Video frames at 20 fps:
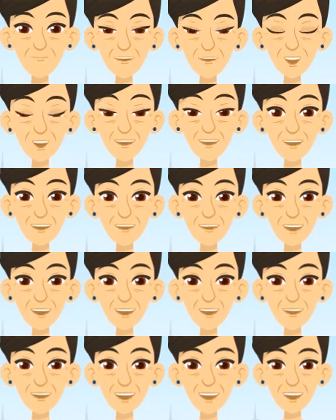Section
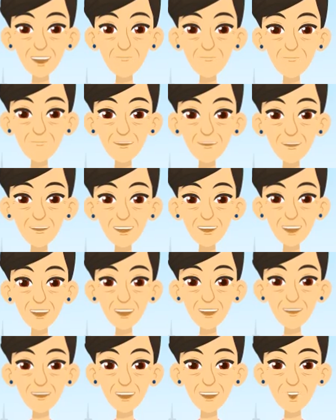2, Clause
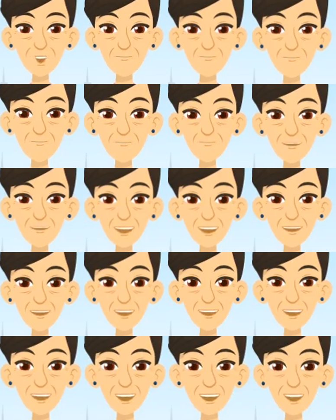2, or
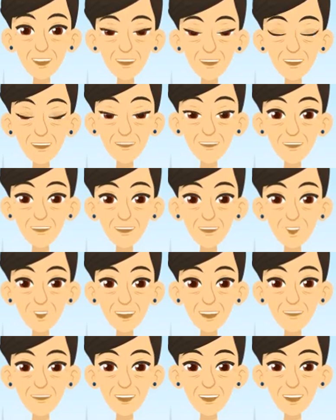the Appointments
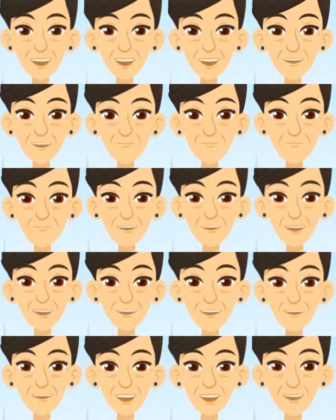Clause,
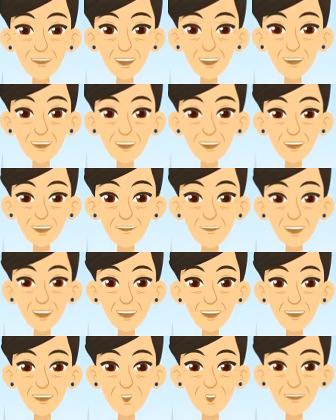outlines the procedure
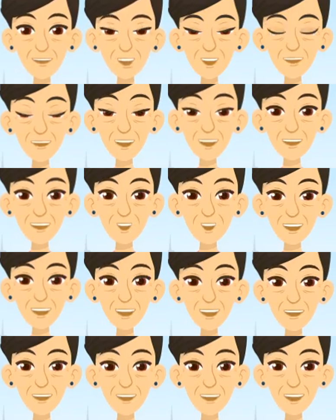for appointing
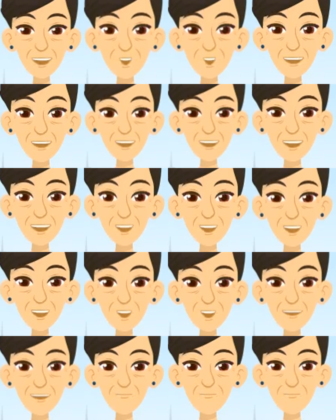particular officials.
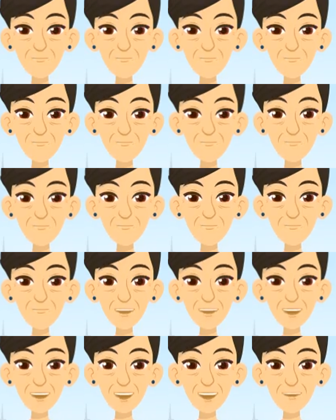
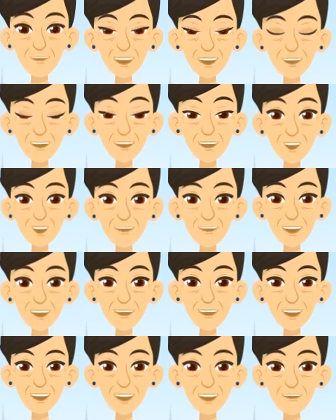The President has the
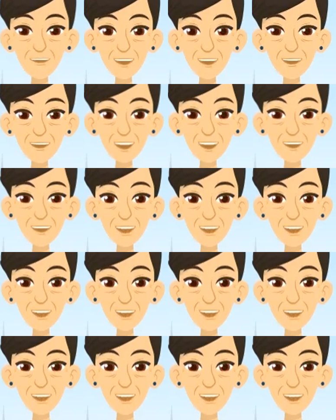authority to